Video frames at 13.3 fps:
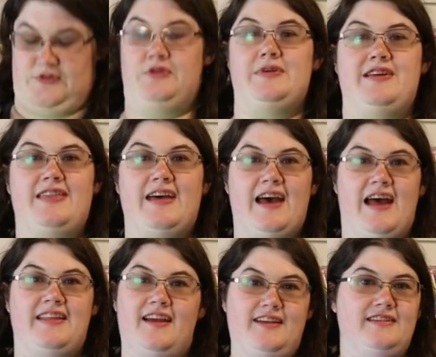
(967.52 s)
to either
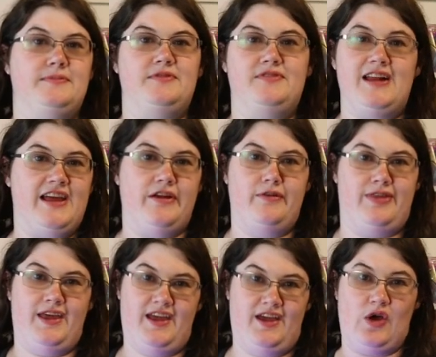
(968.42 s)
an item of
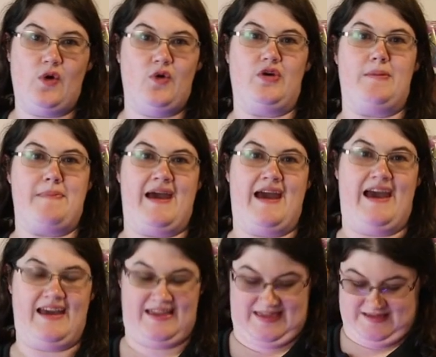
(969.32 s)
clothing or a
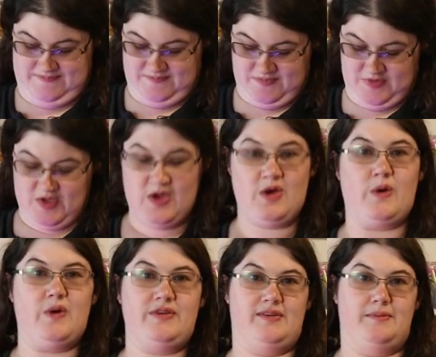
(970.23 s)
bag
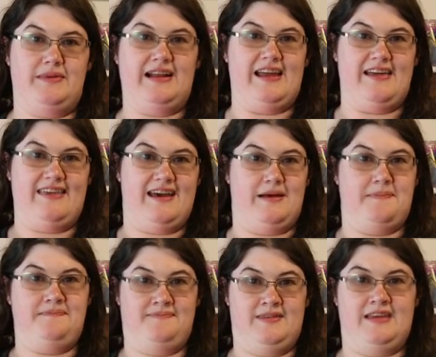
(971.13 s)
or something like that.